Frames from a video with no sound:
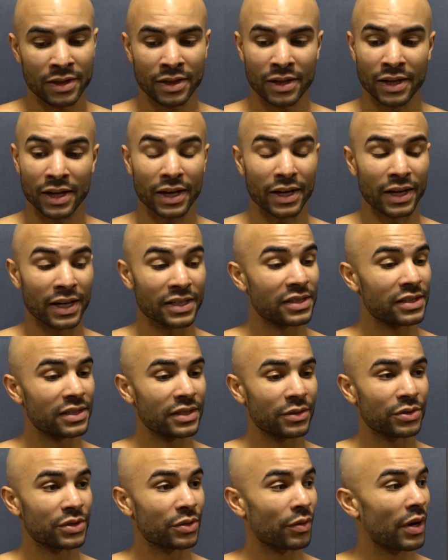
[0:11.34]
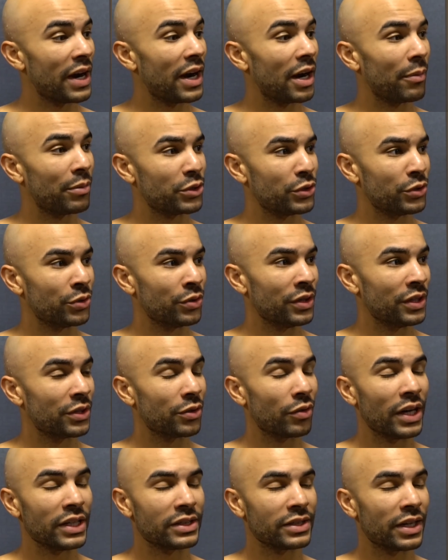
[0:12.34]
I guess it was the right opportunity at
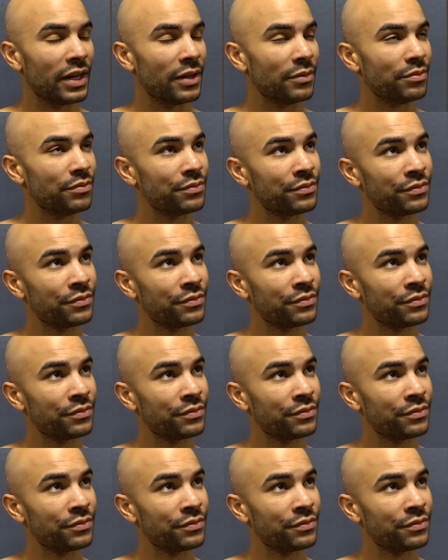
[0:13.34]
the right time.